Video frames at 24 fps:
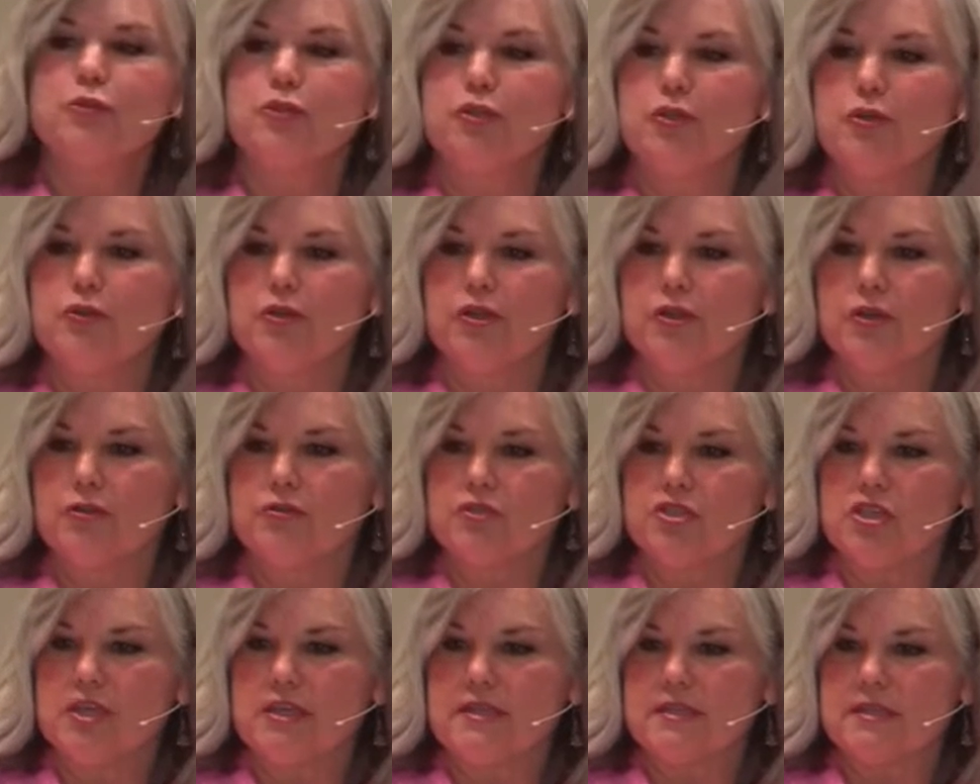do. You know,
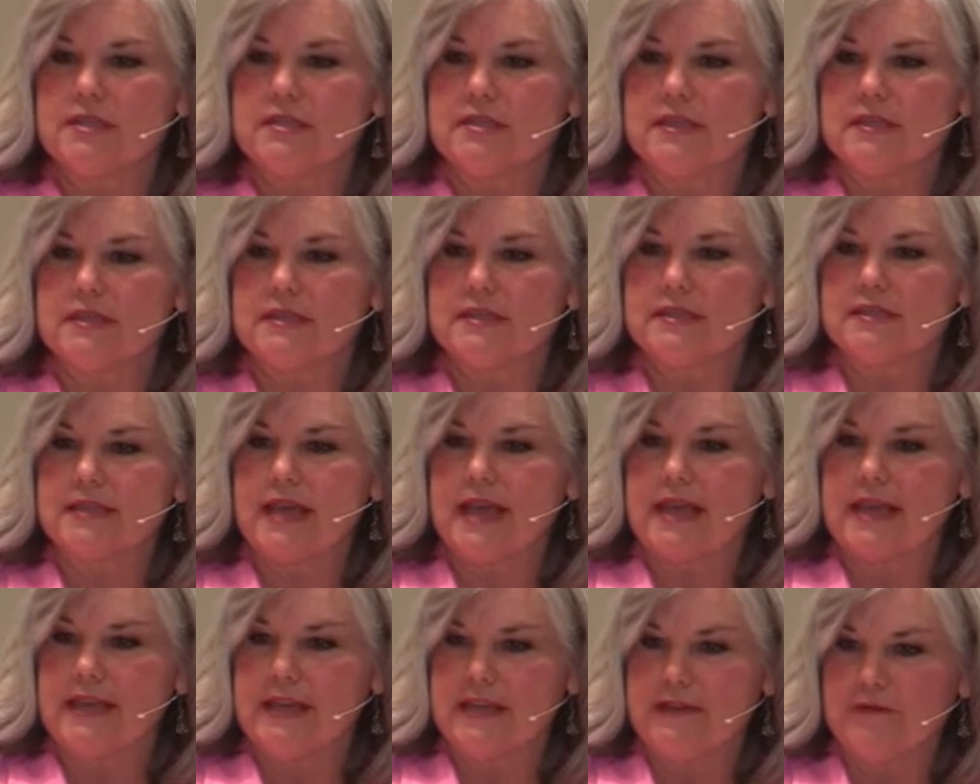Jesus didn't
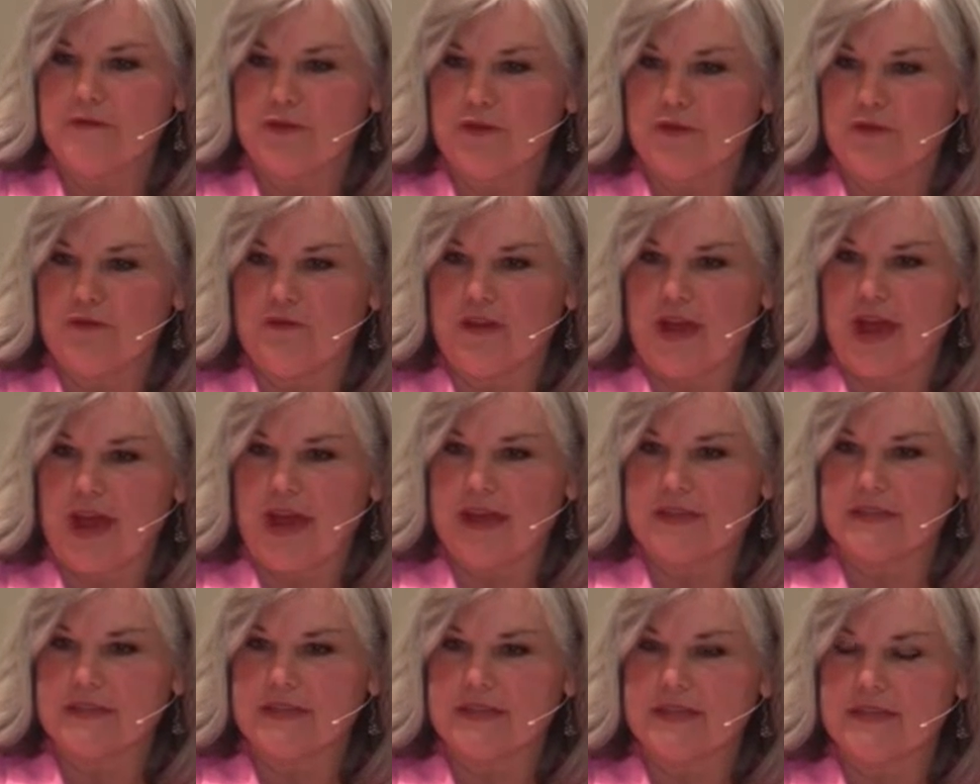say if you
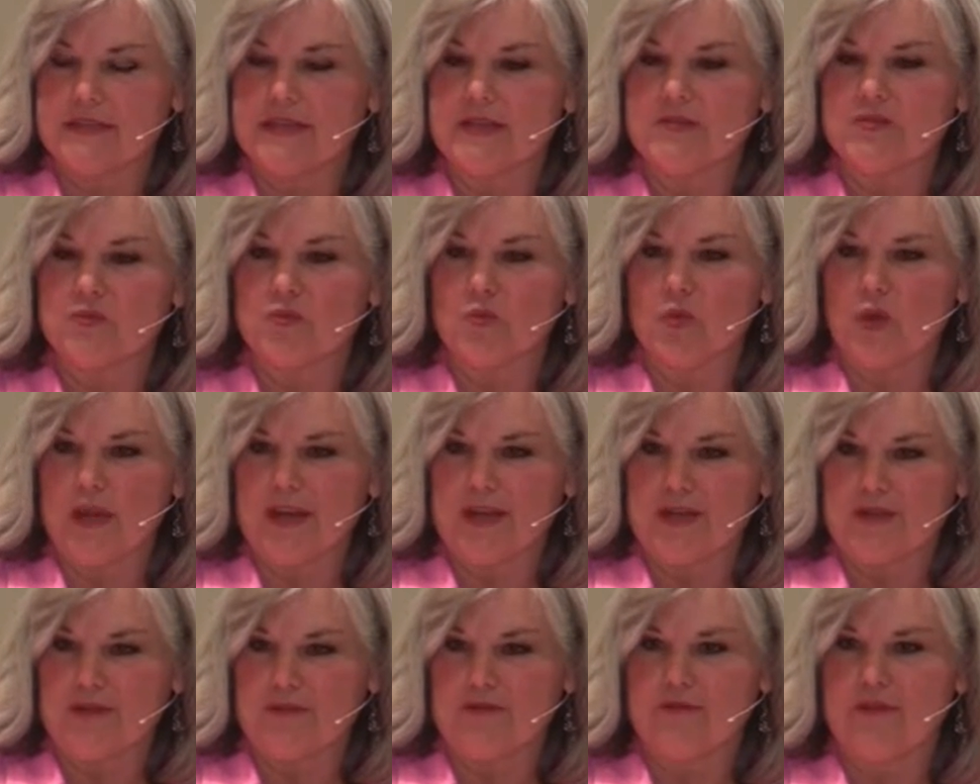fast; he says
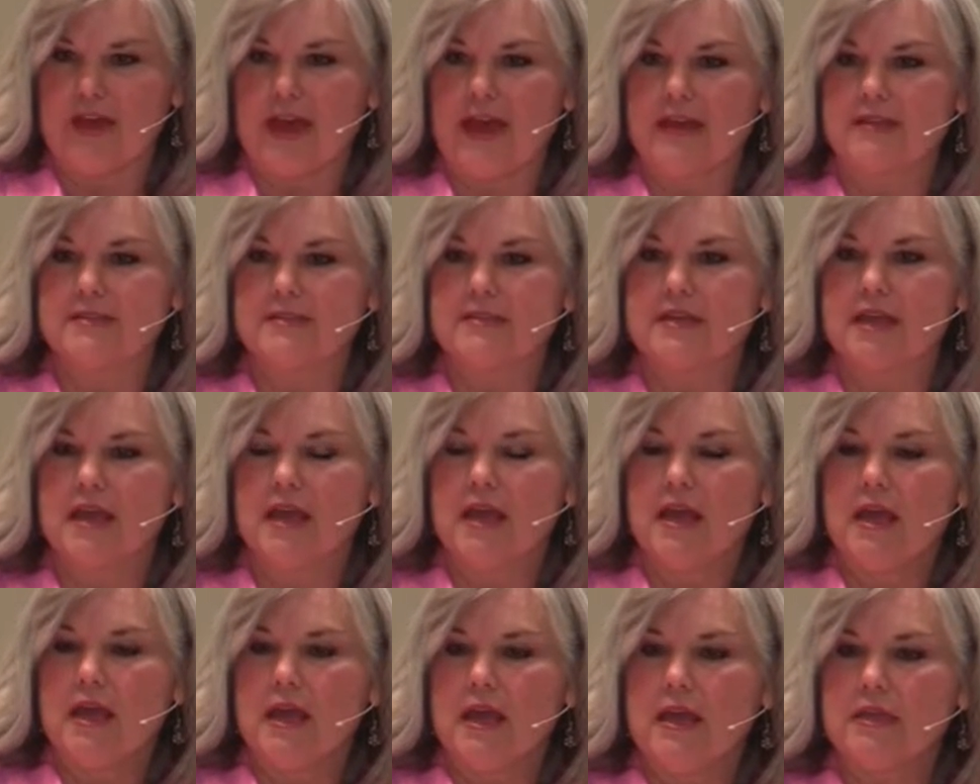when you fast.
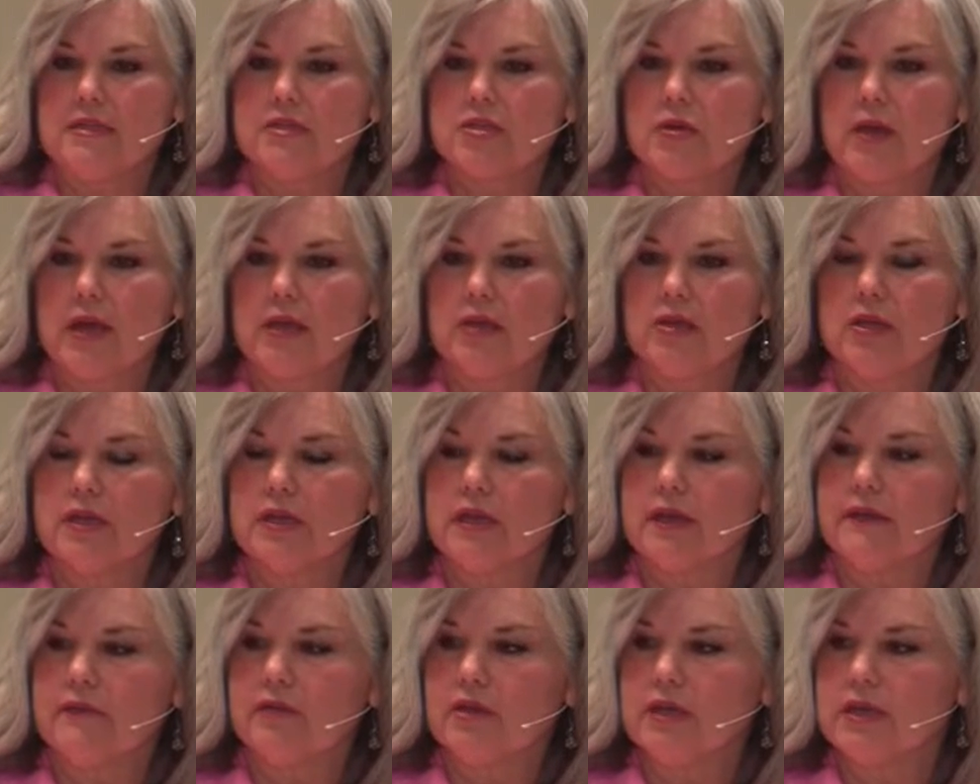And so I look
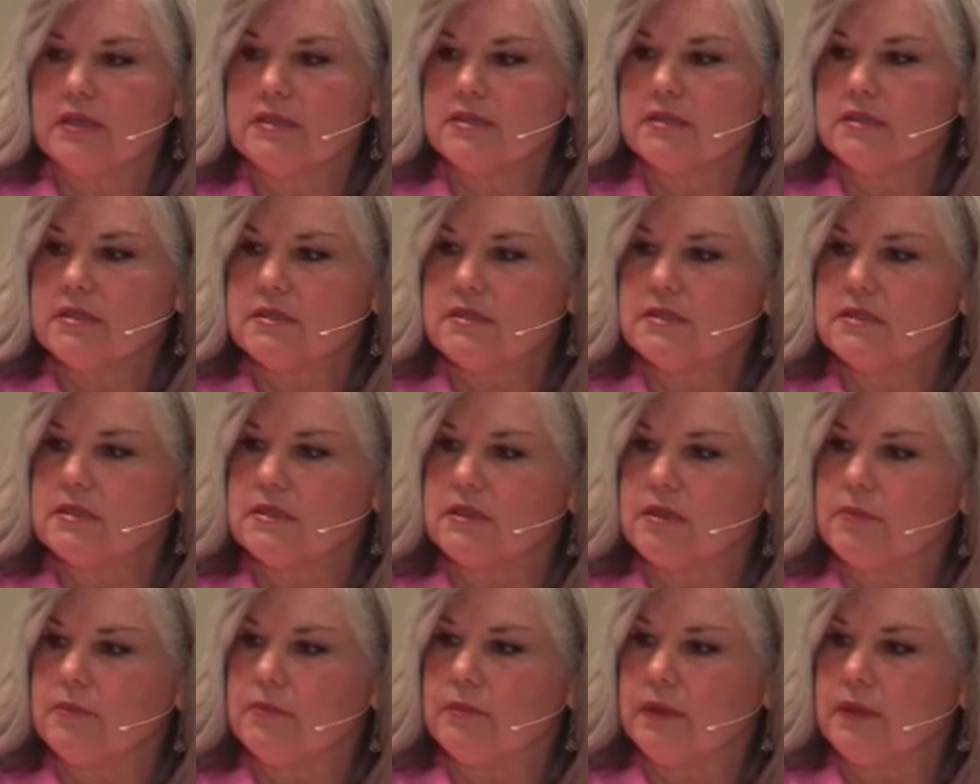at every instance in
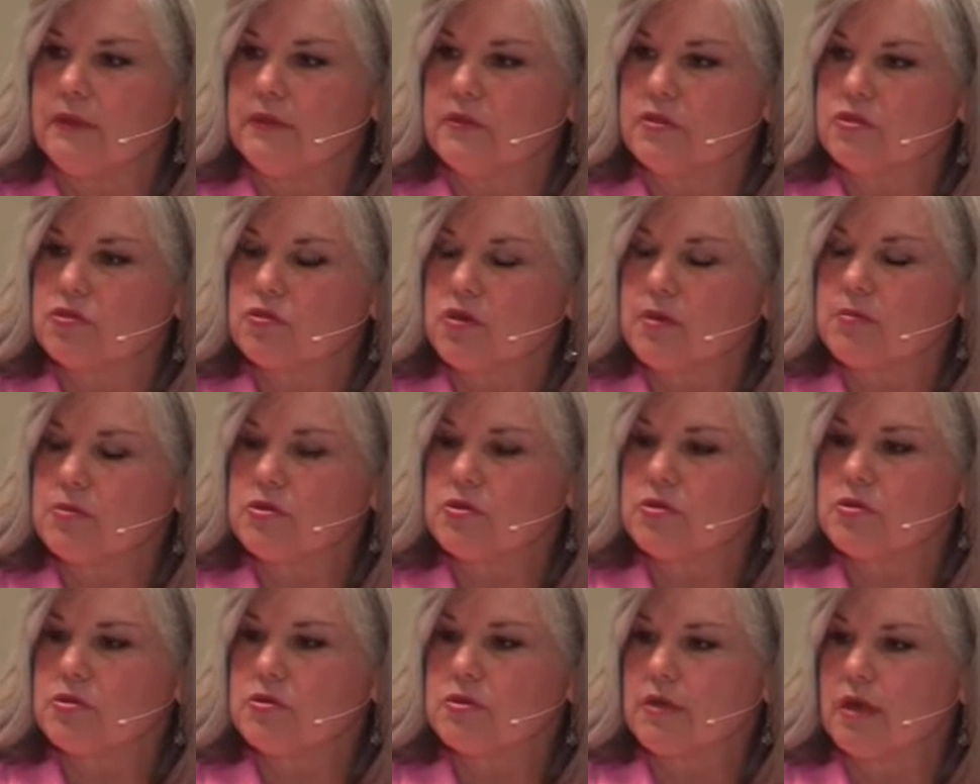the in the
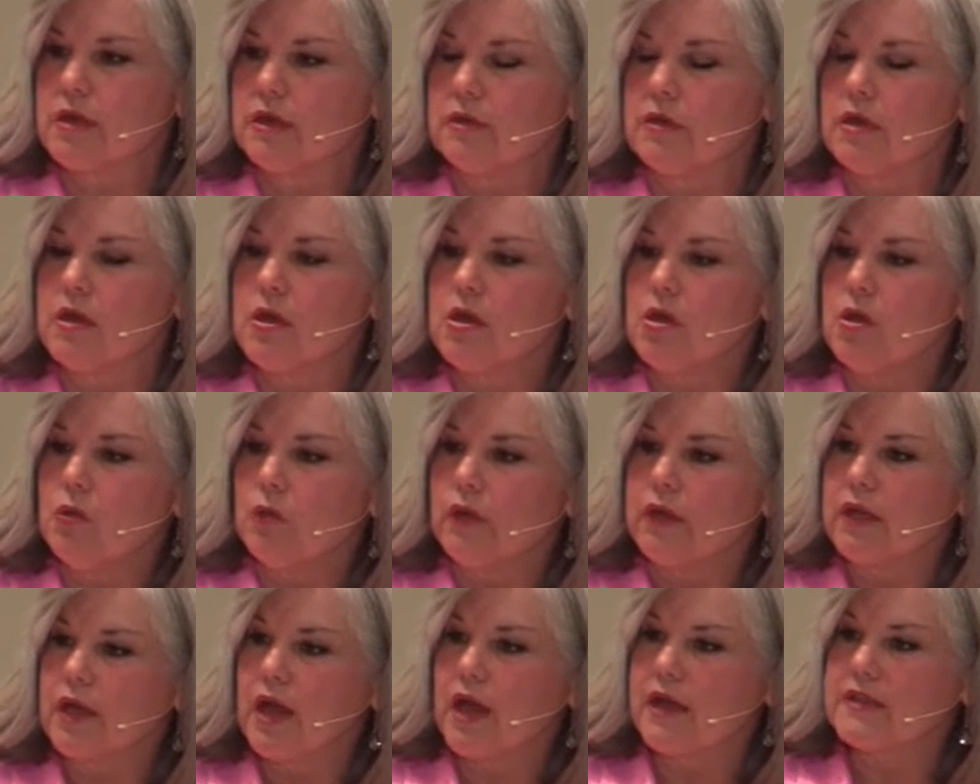scriptures on
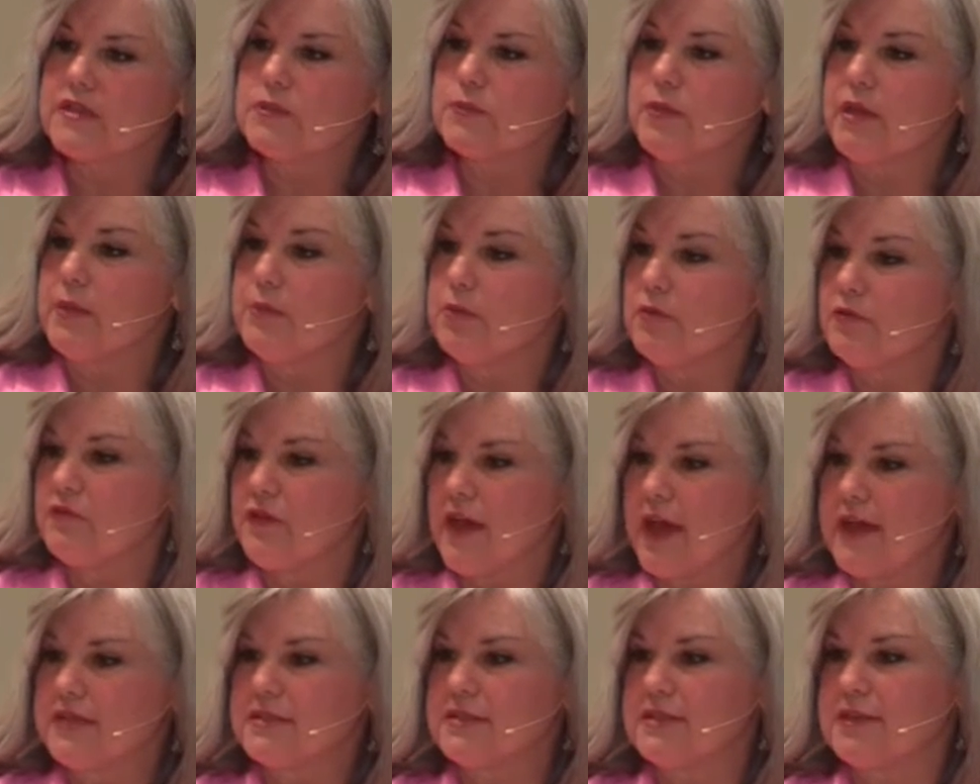when God's people
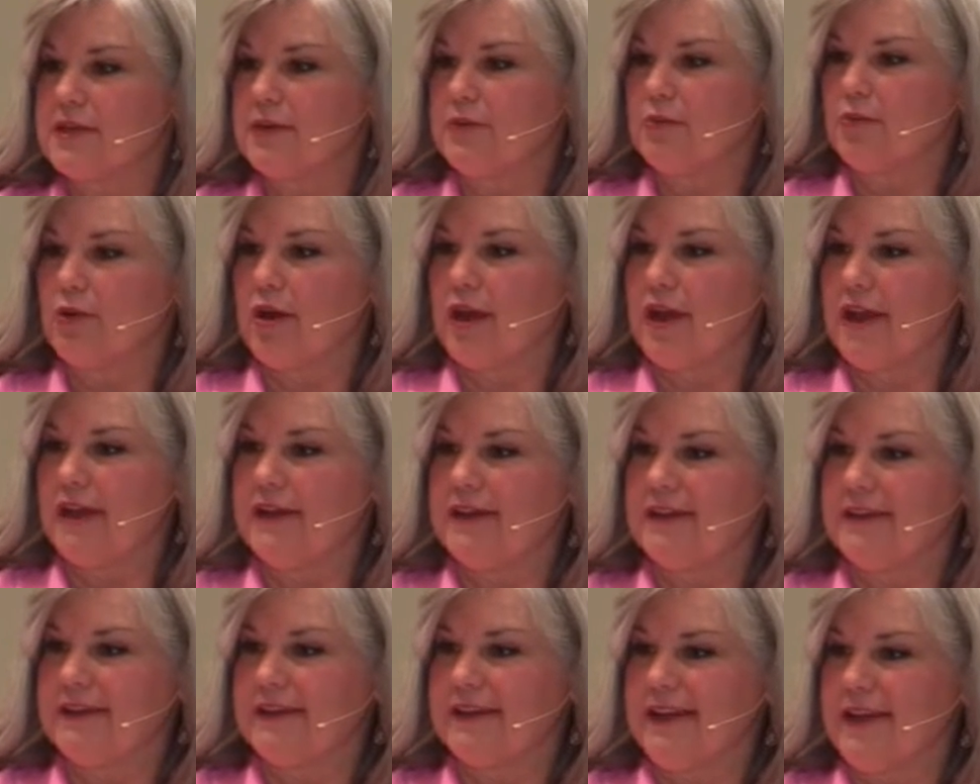fasted and
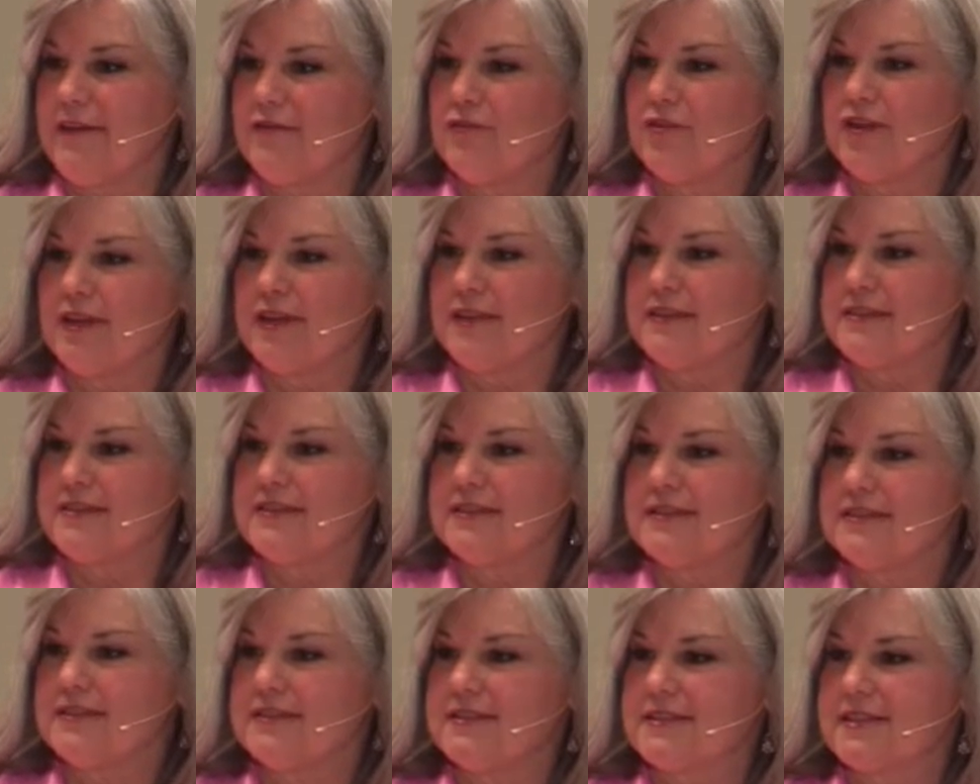prayed, and in every
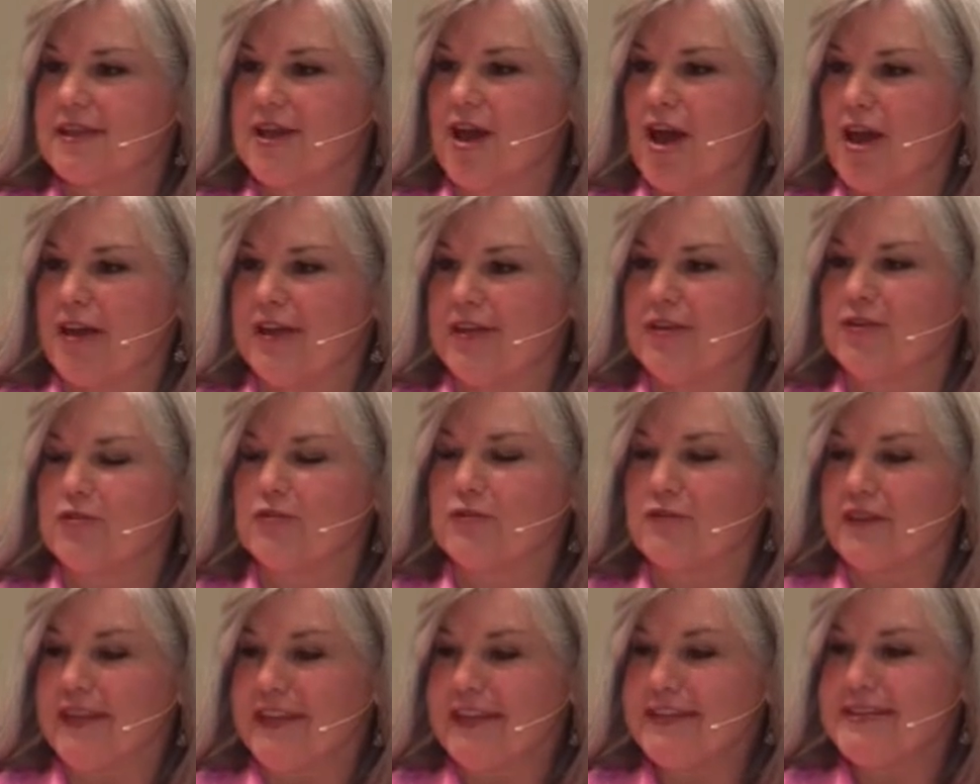instance God
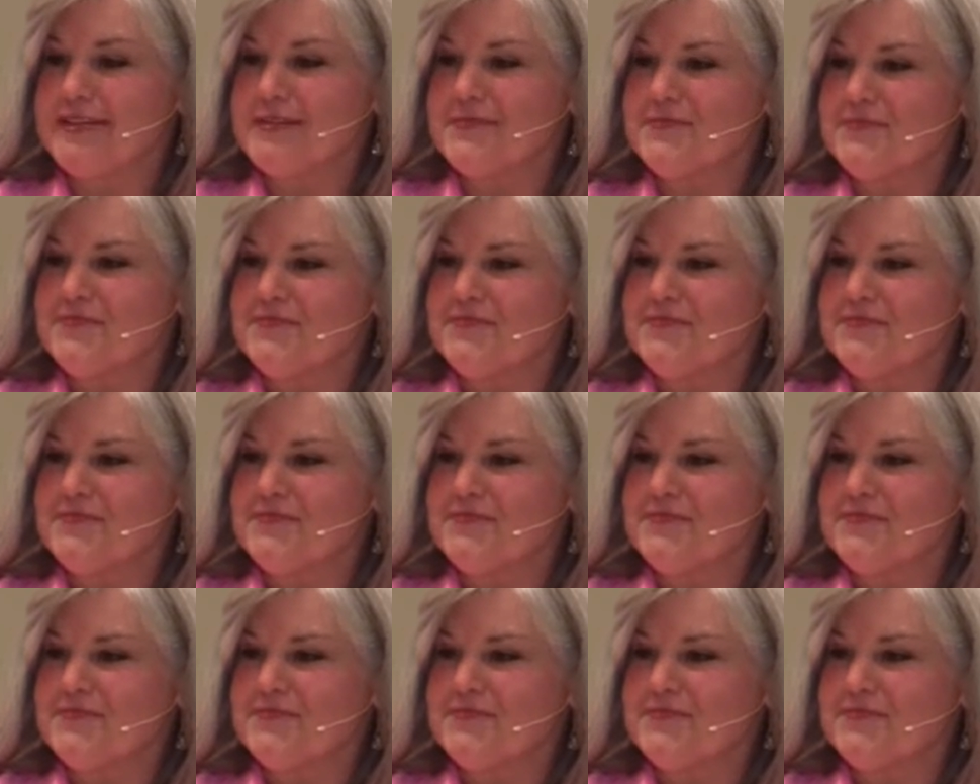intervened